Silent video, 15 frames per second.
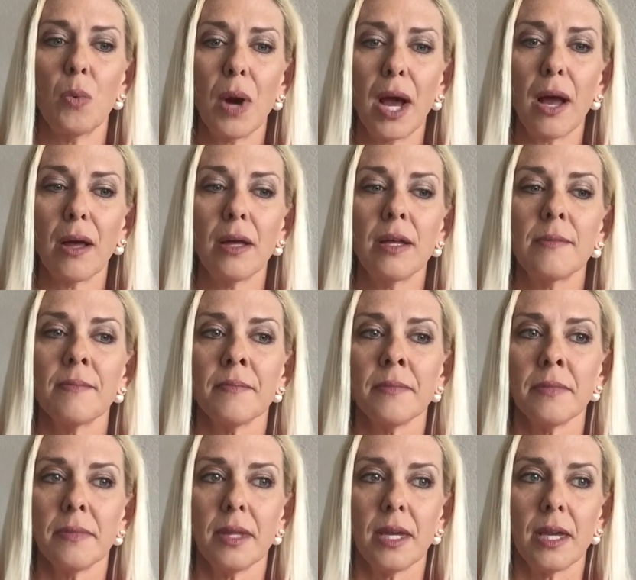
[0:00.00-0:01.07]
Well,
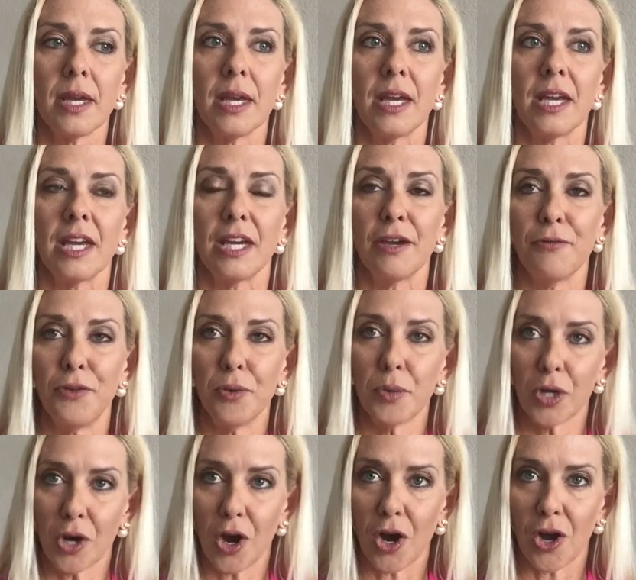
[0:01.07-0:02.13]
if you
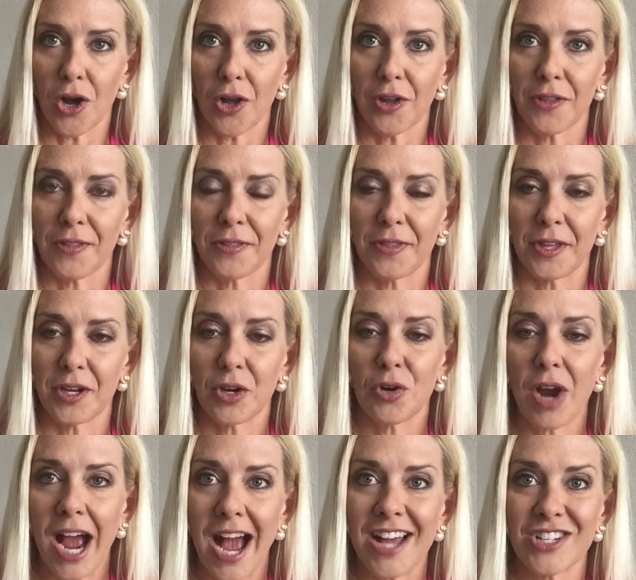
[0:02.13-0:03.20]
recall, the
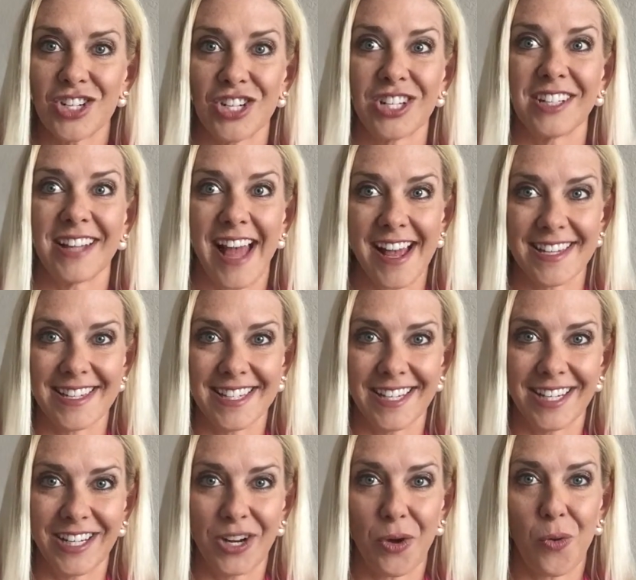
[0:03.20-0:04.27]
crash
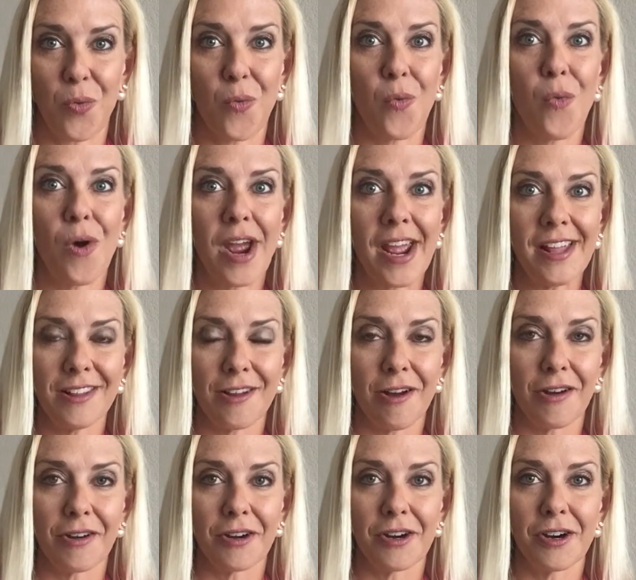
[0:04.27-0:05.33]
lasted way
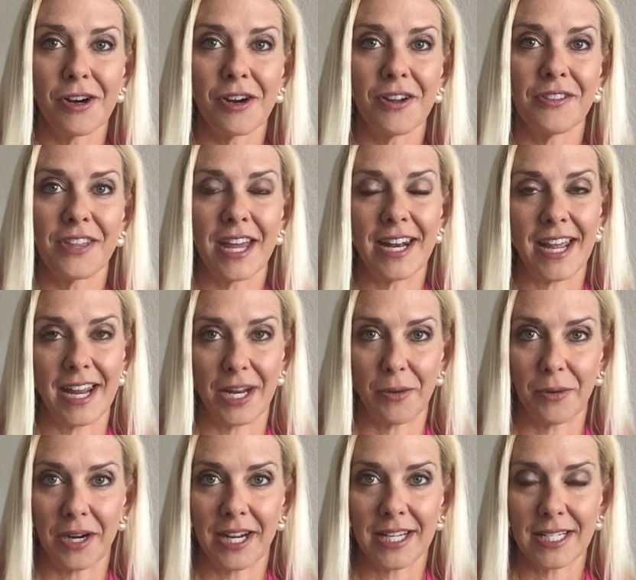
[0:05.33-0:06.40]
longer than
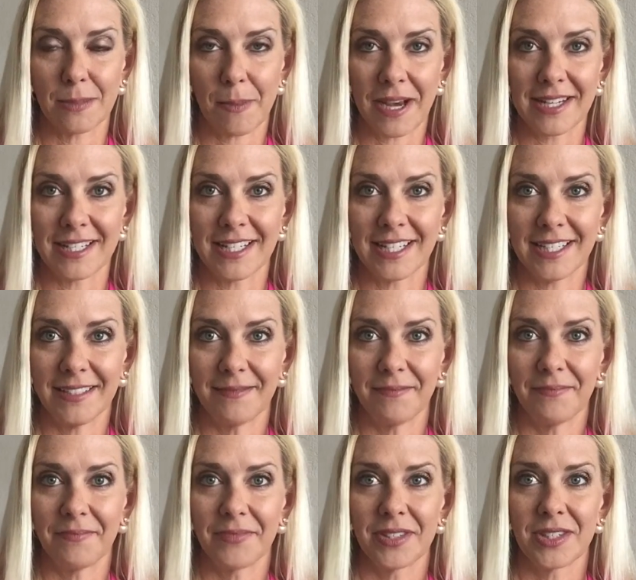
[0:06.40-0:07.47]
anyone expected.
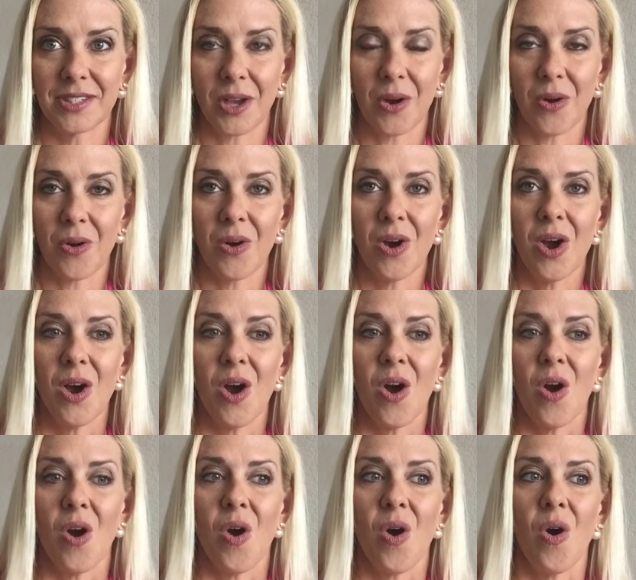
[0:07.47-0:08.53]
So
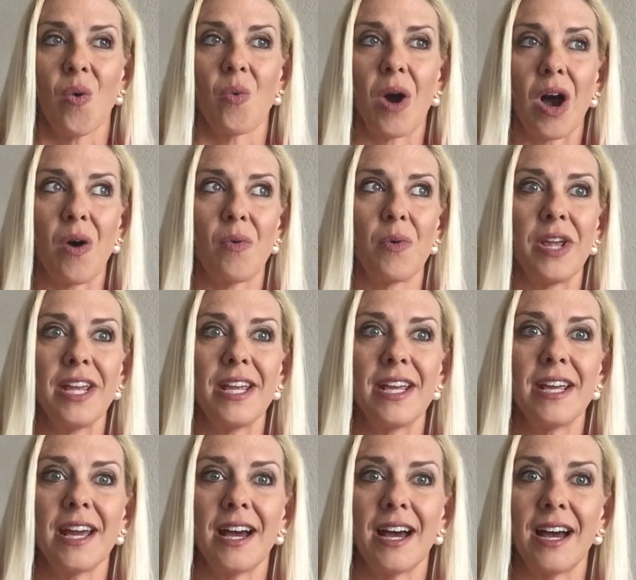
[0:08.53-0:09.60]
while
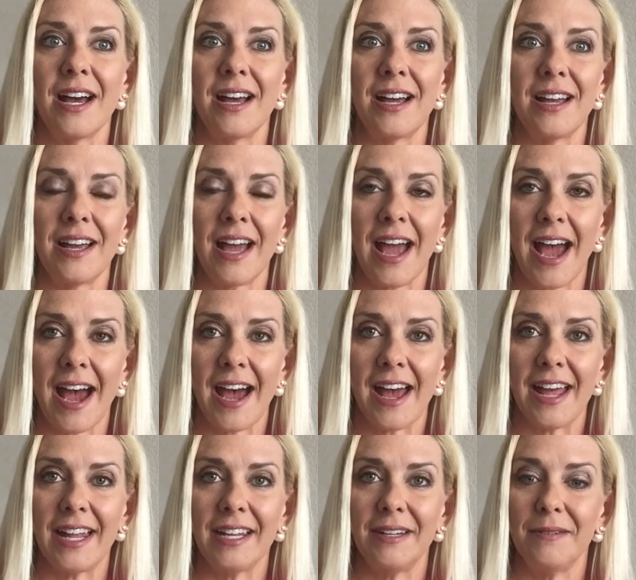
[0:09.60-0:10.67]
we
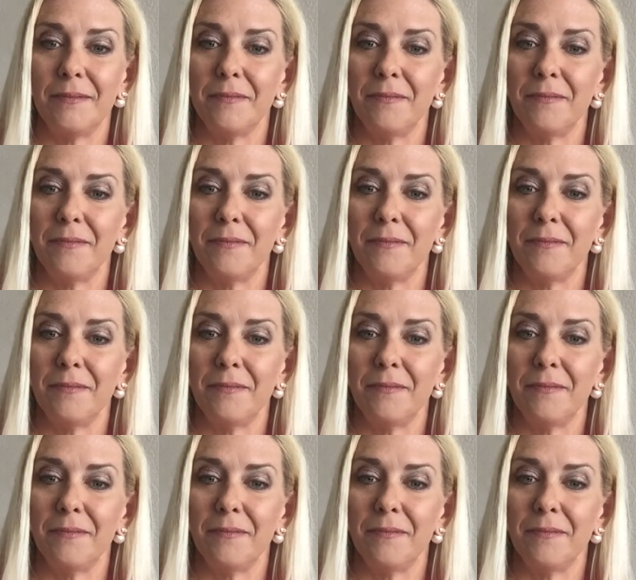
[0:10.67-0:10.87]
had